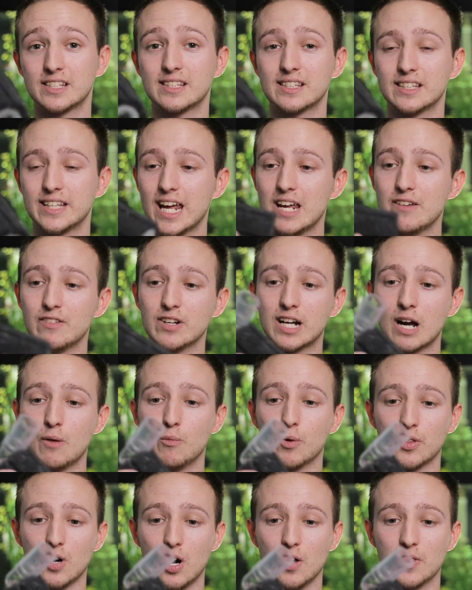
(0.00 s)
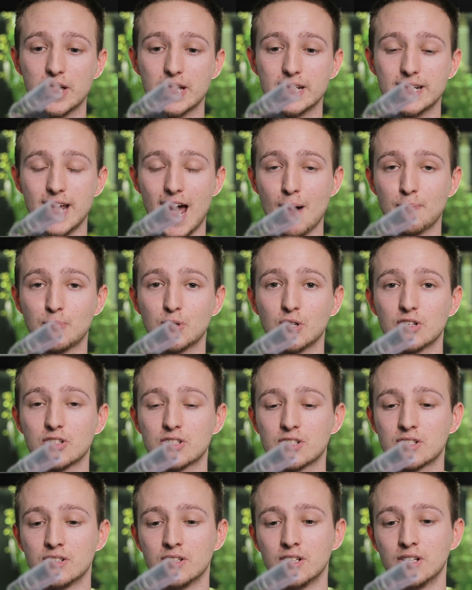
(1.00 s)
They even come with all the
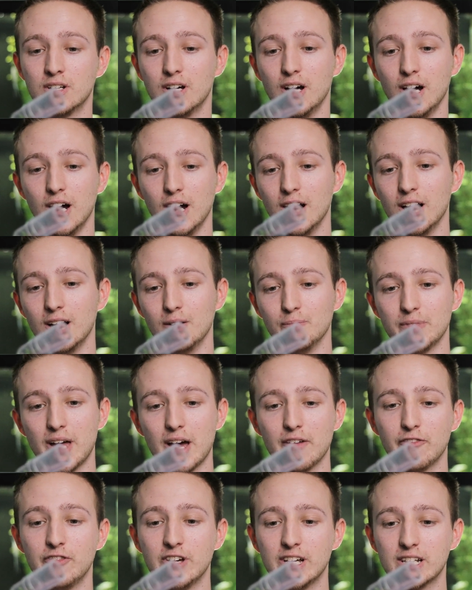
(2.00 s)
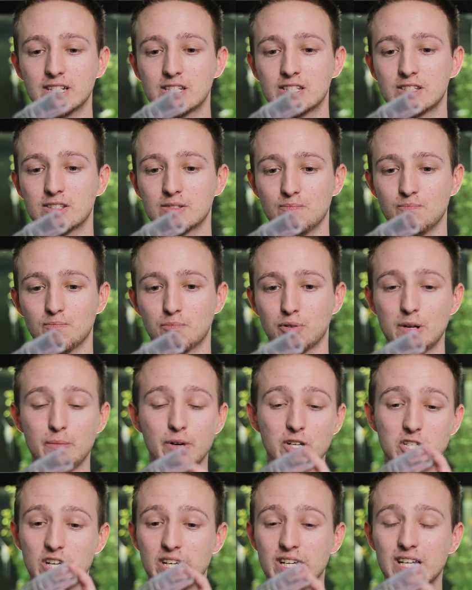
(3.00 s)
adapters that fits pretty
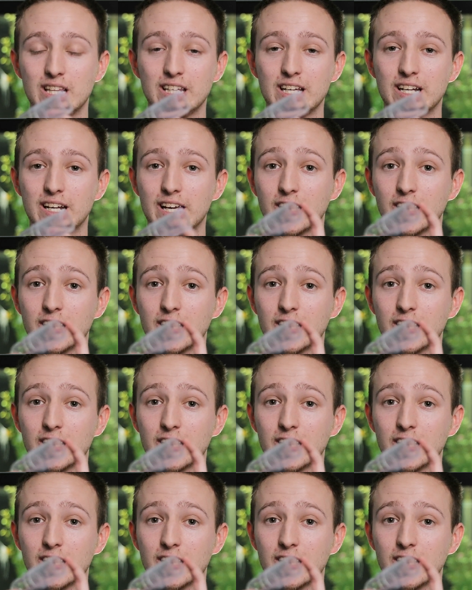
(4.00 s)
much anything,